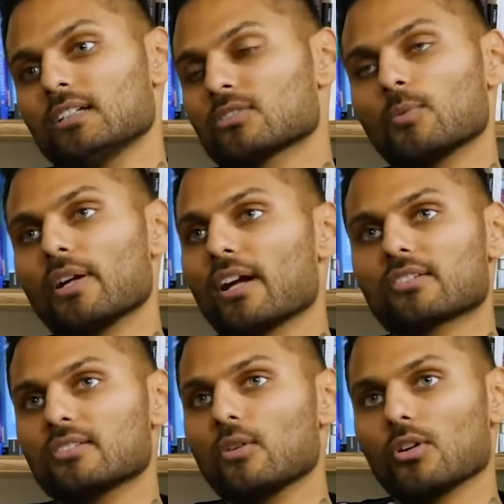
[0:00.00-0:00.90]
So we're
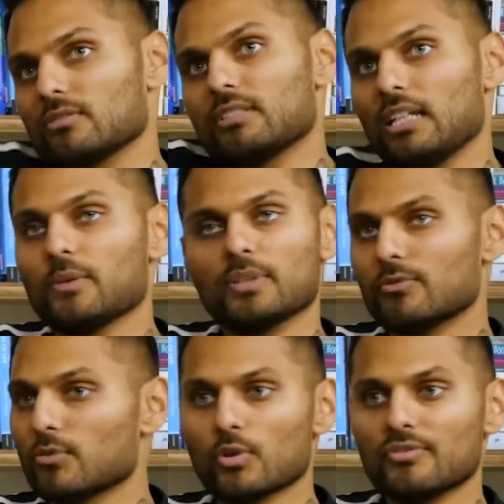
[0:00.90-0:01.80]
actually not dealing with
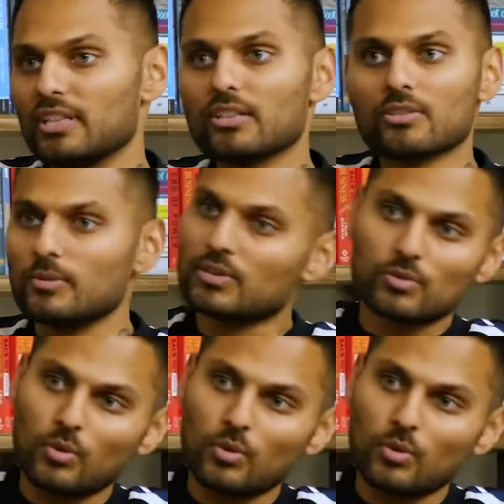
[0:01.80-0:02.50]
the root of the issue at